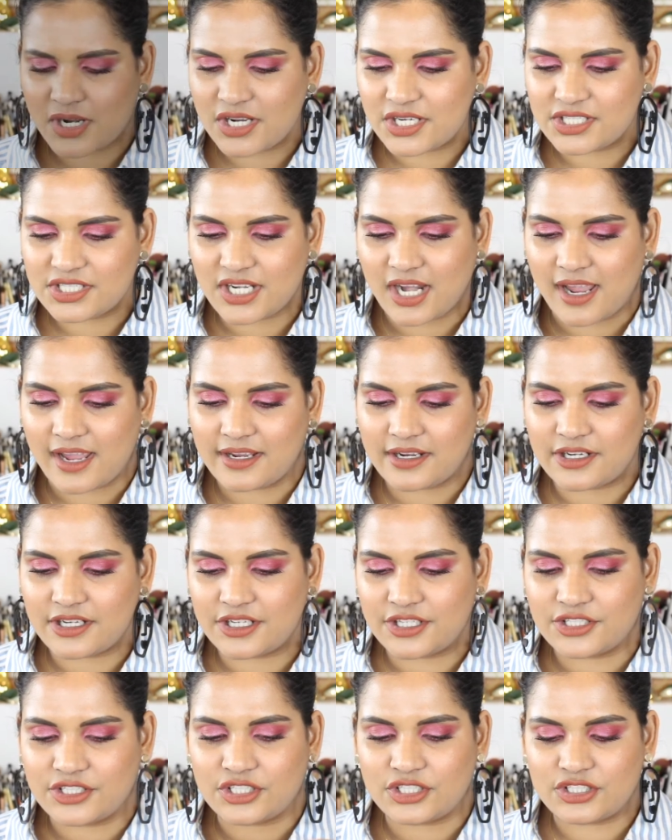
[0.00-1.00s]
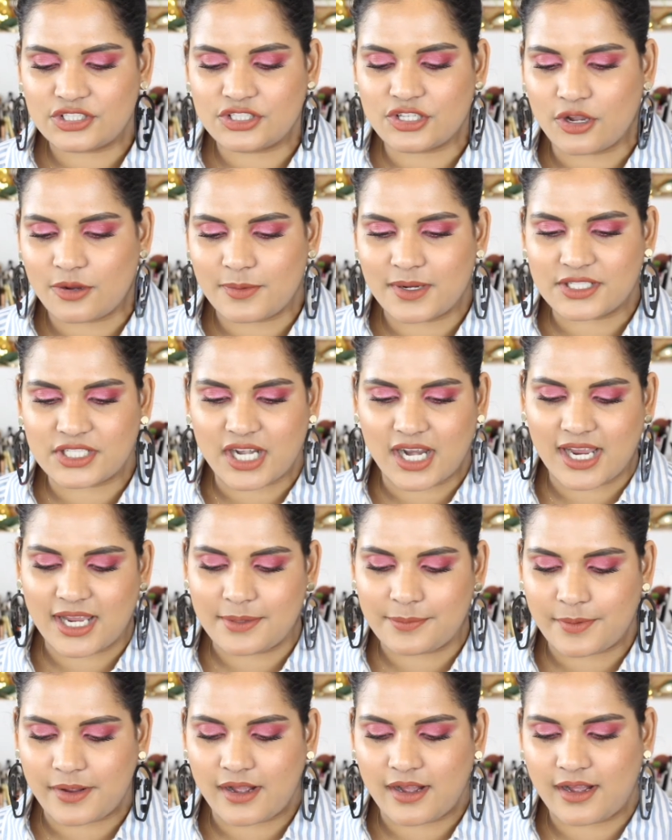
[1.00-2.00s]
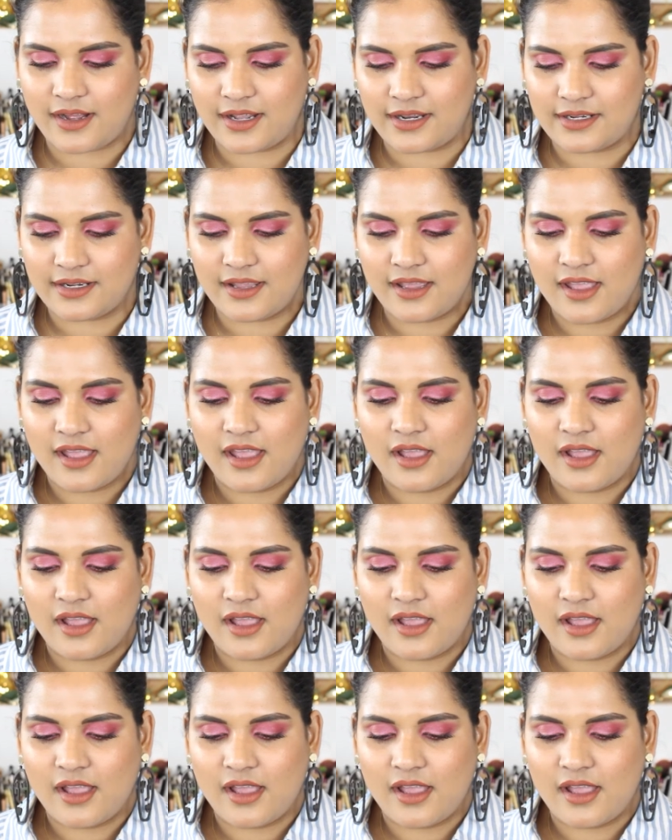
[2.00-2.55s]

brush I heard so much hype on